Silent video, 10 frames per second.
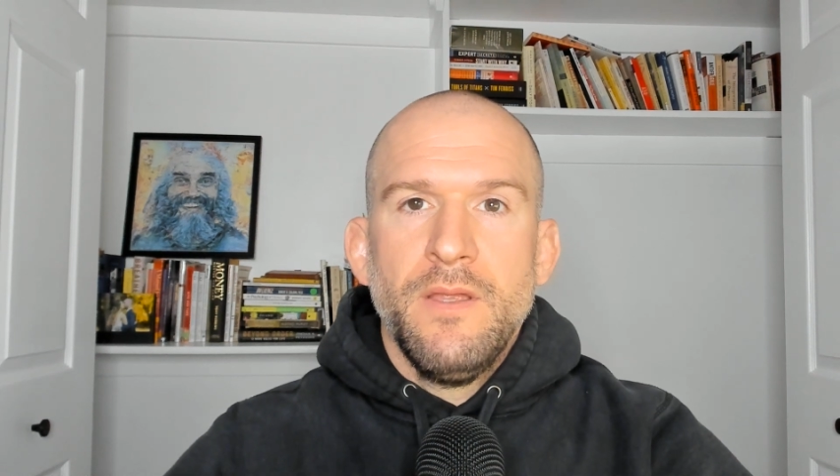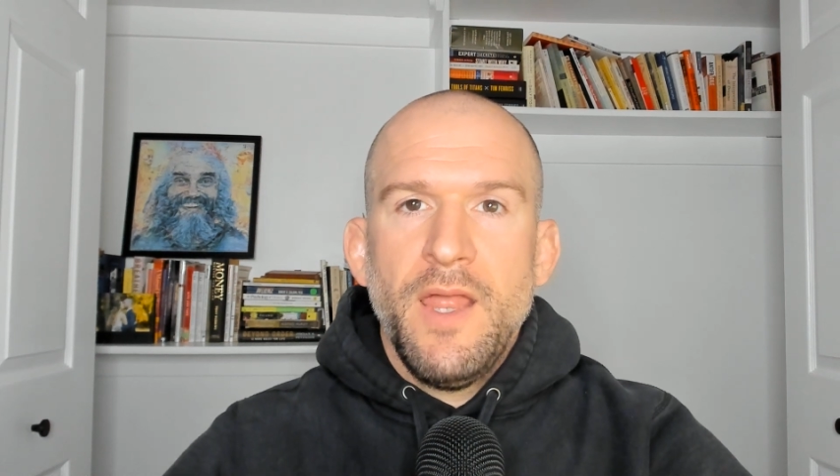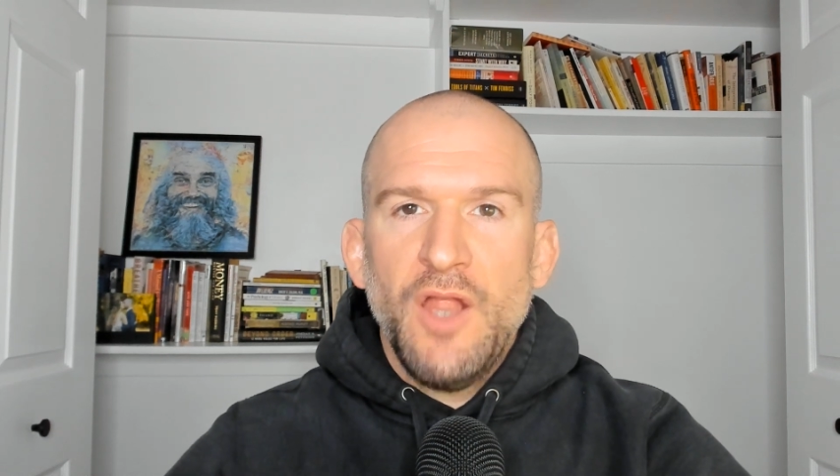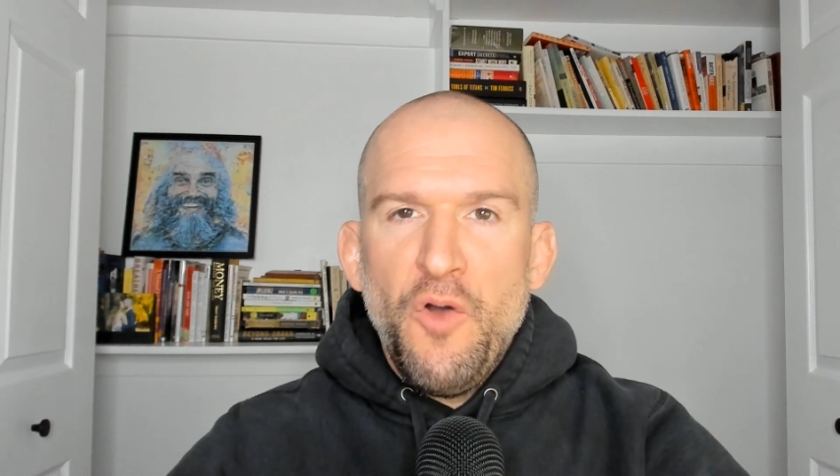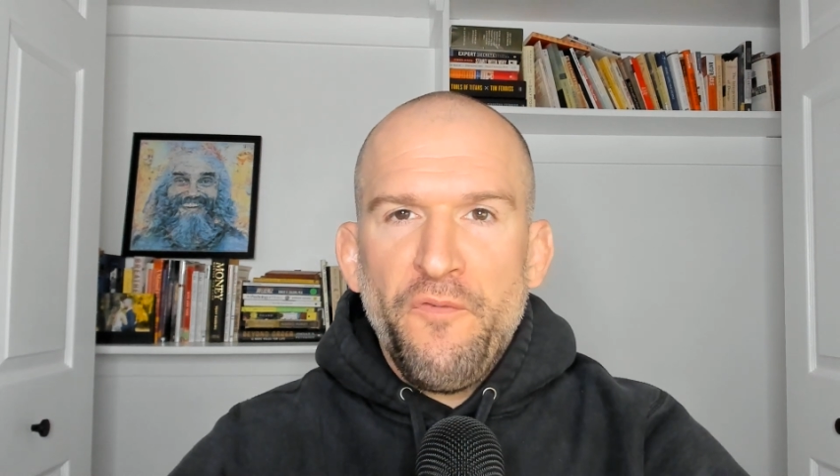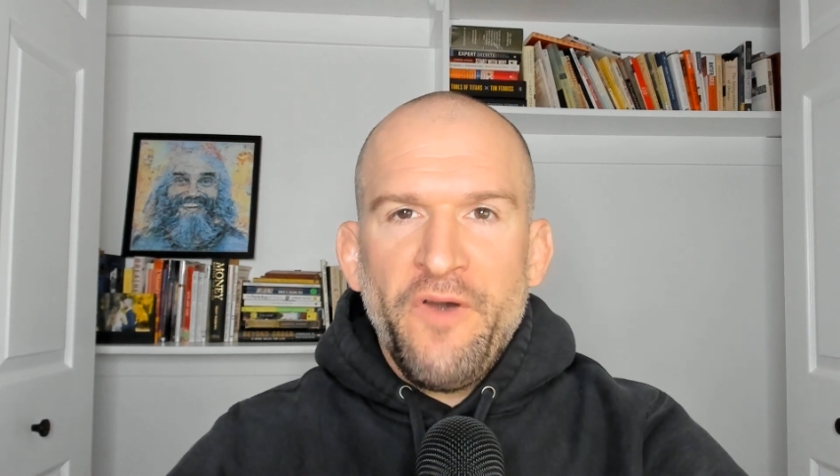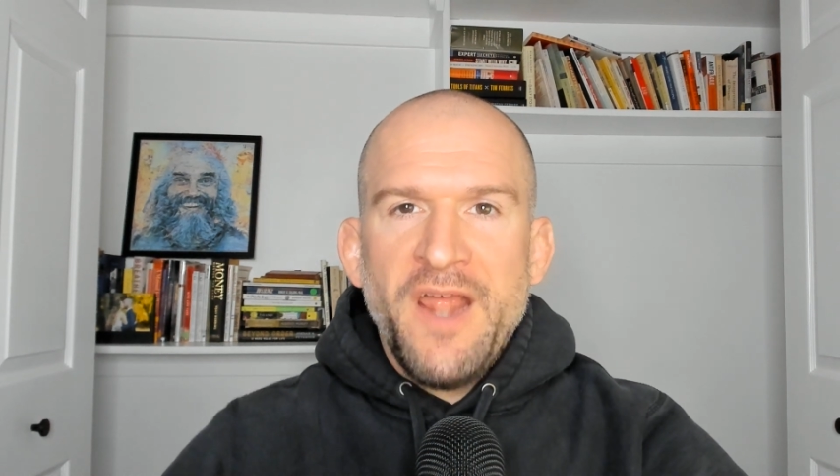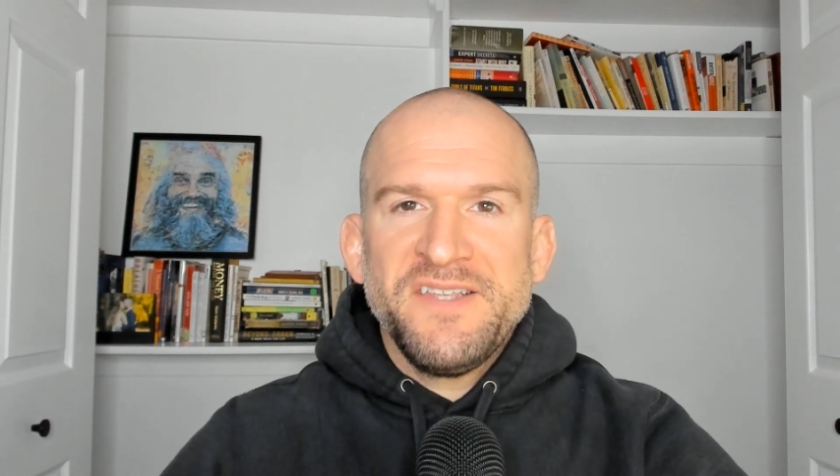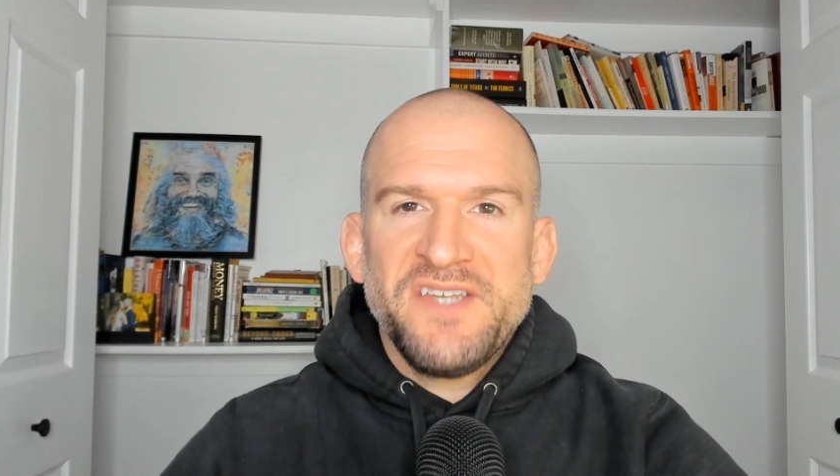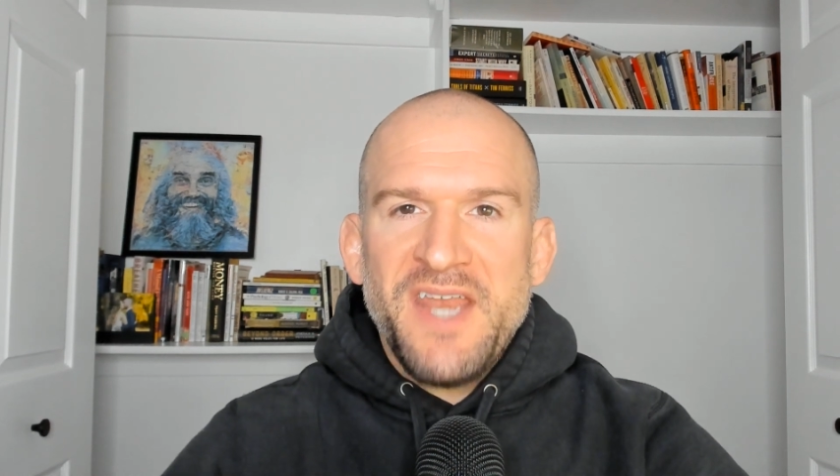Hello
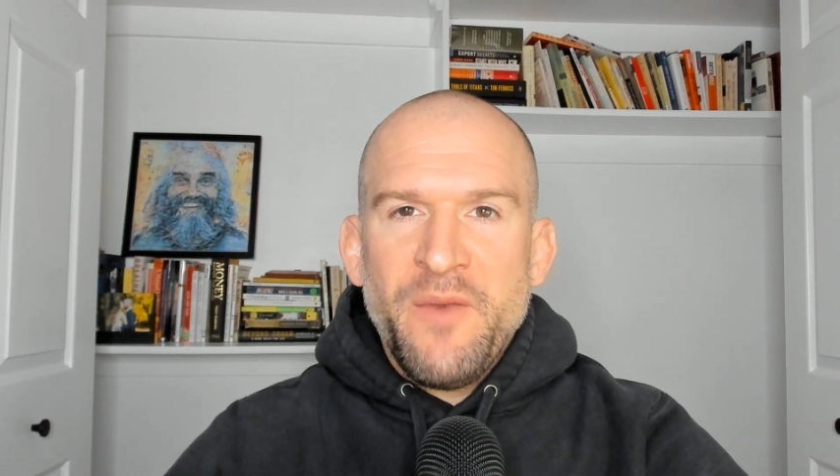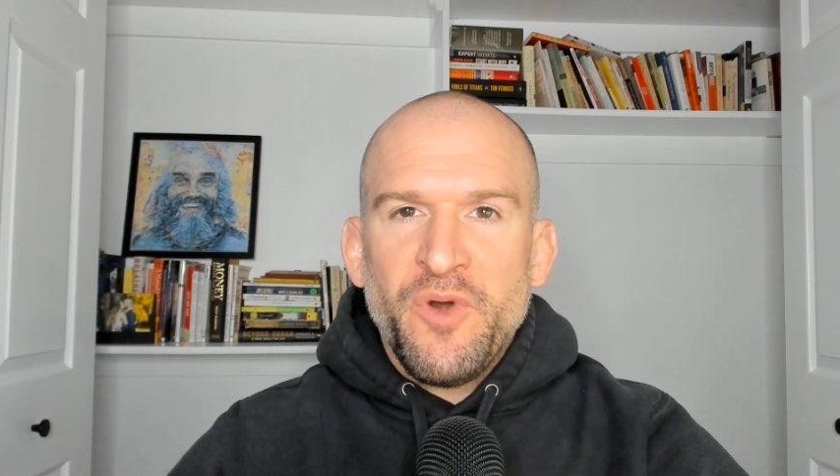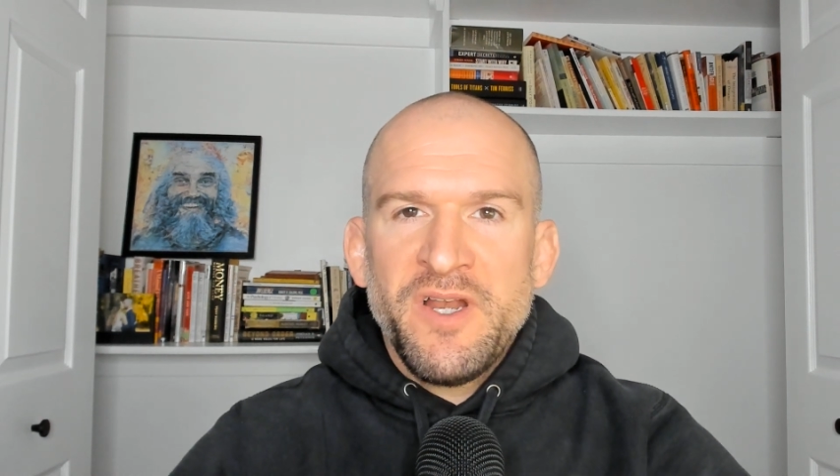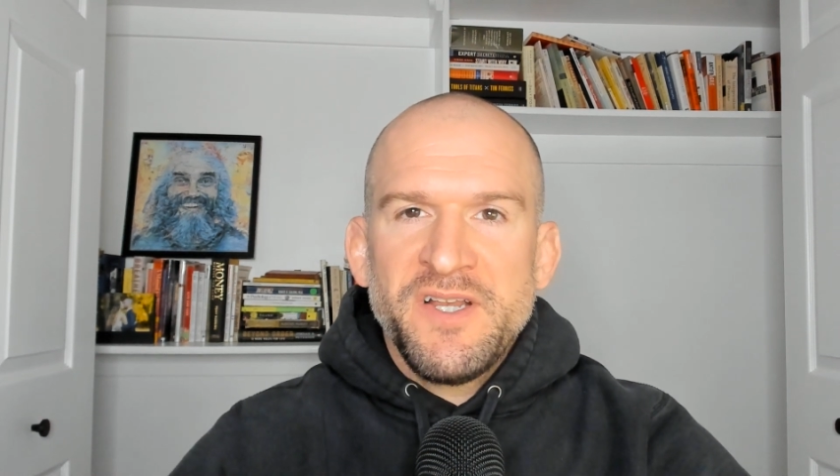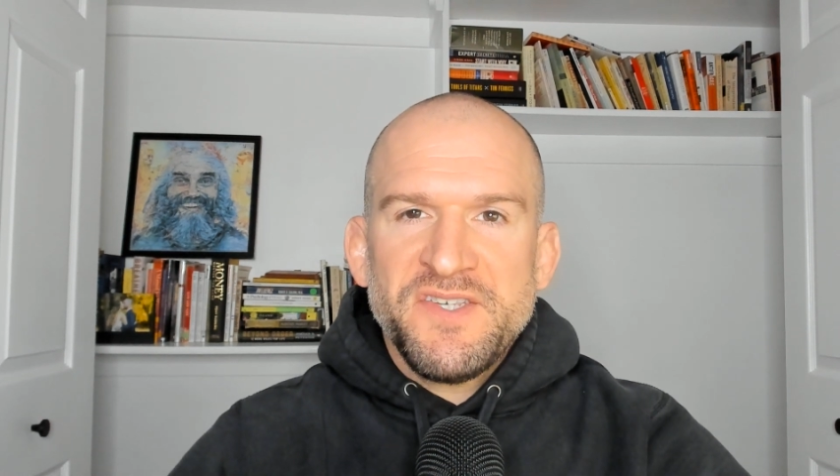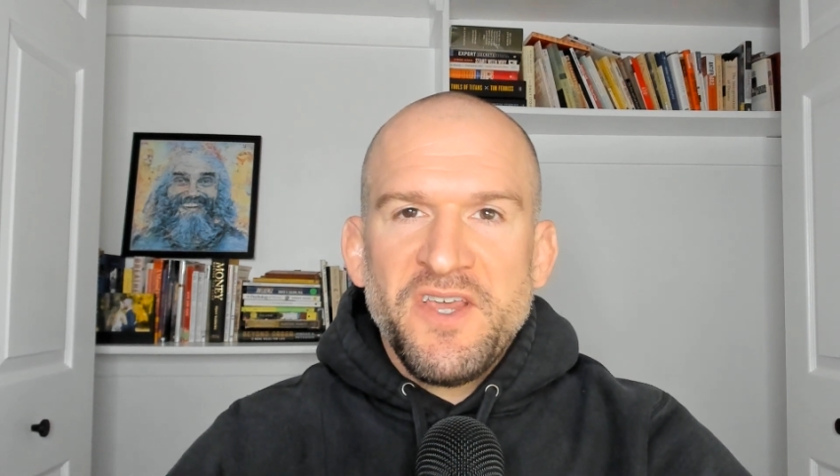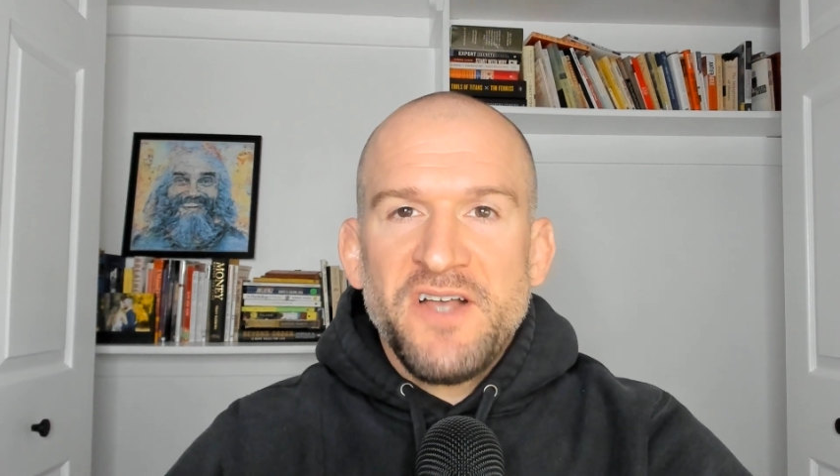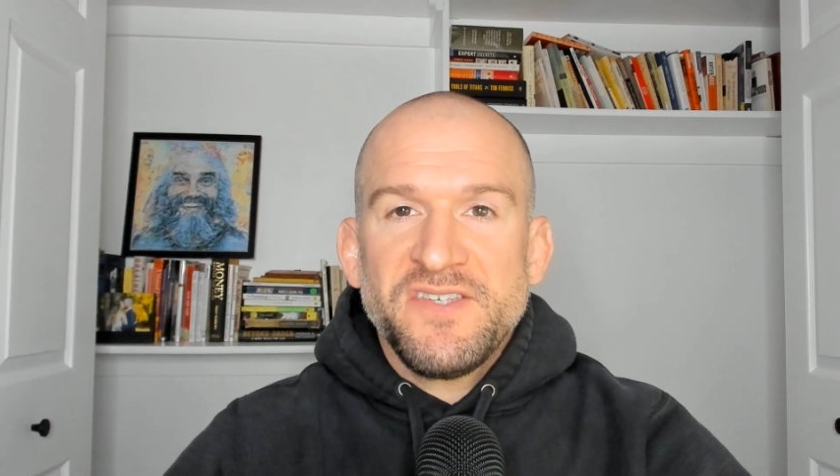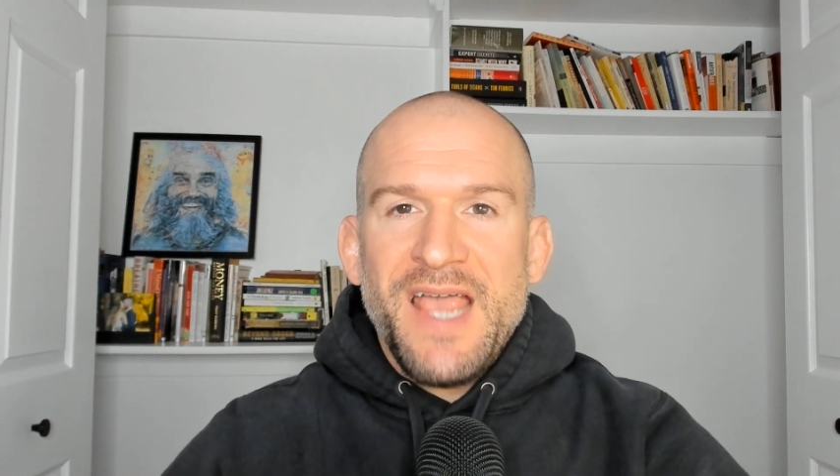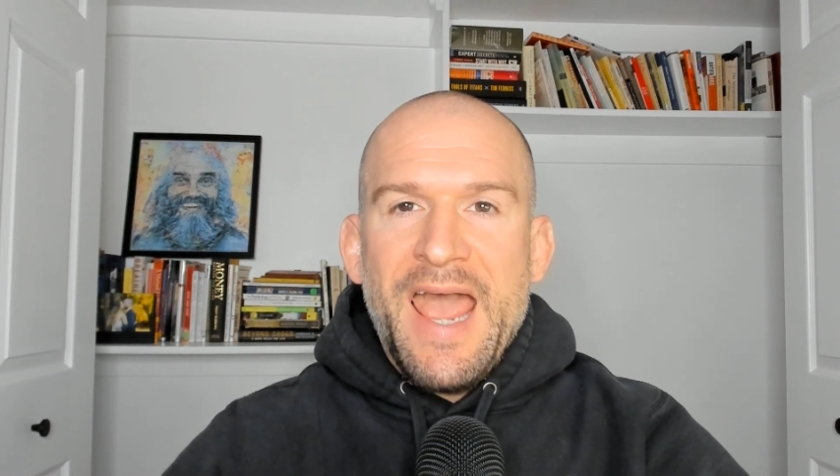friends, today we're going to discuss